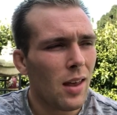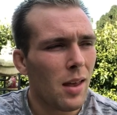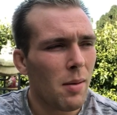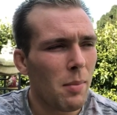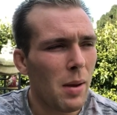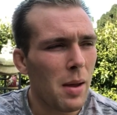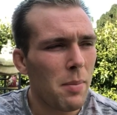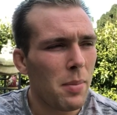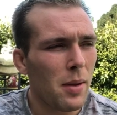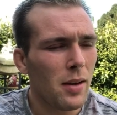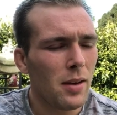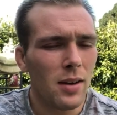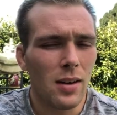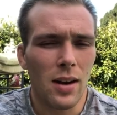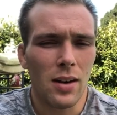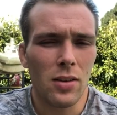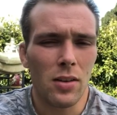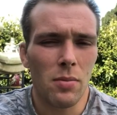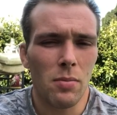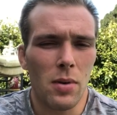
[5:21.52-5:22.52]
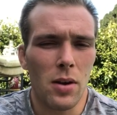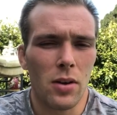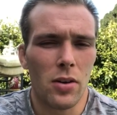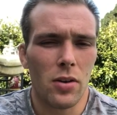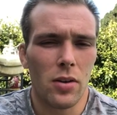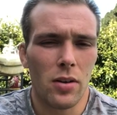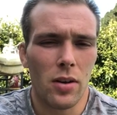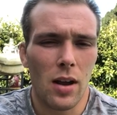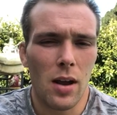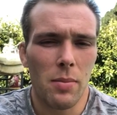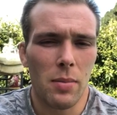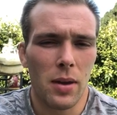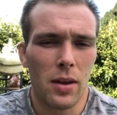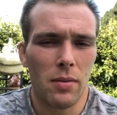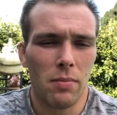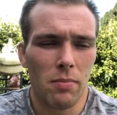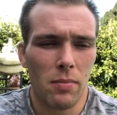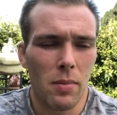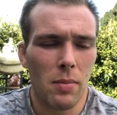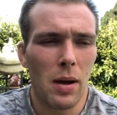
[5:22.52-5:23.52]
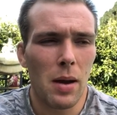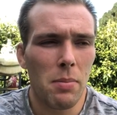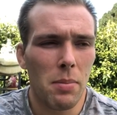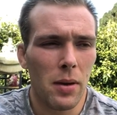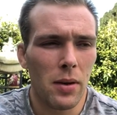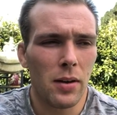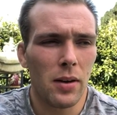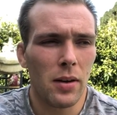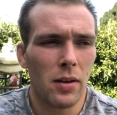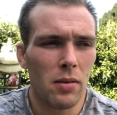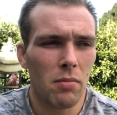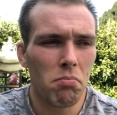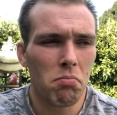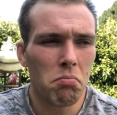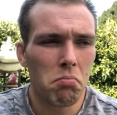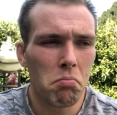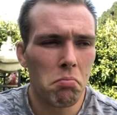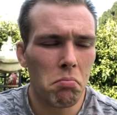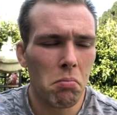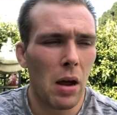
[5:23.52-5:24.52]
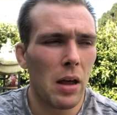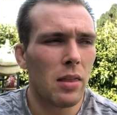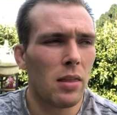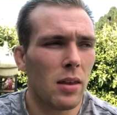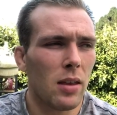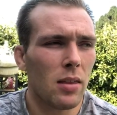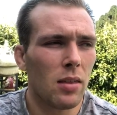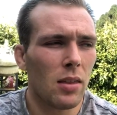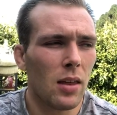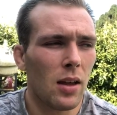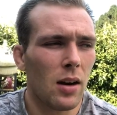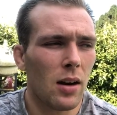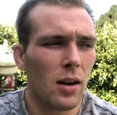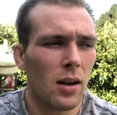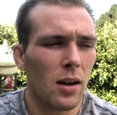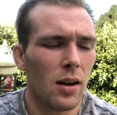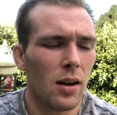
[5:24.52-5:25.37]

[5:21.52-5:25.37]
In my opinion, not so much. I mean, in my opinion, I think that